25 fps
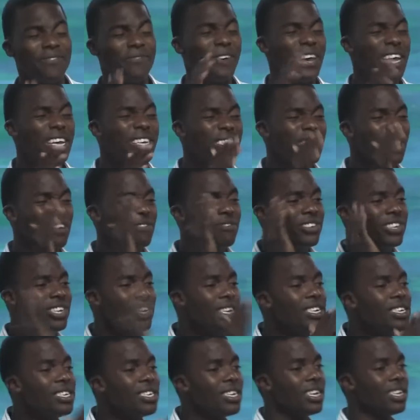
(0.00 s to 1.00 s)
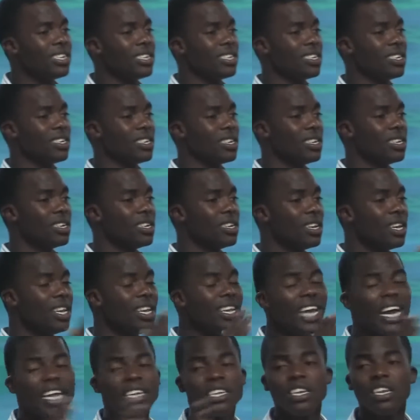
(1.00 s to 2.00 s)
face of Jesus,
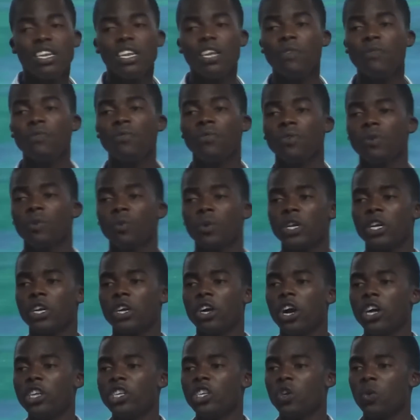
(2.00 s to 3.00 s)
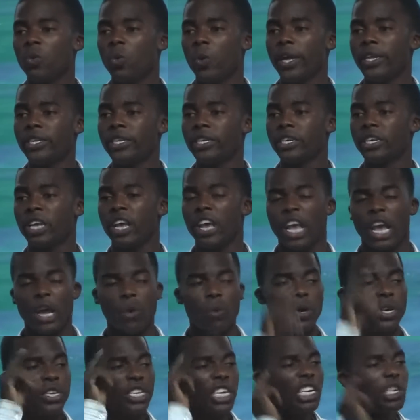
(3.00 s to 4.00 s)
he had to live with the consequences. It
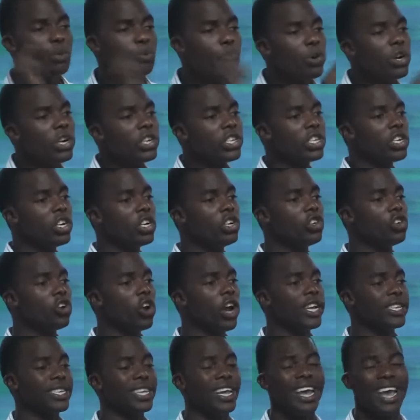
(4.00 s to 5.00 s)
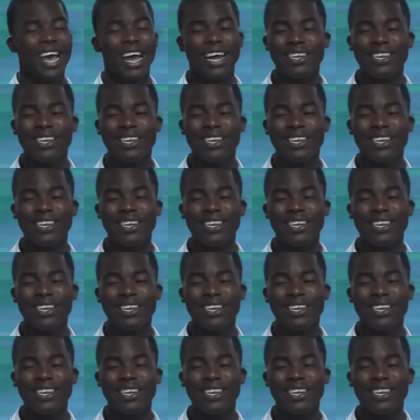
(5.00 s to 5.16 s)
was his personal choice.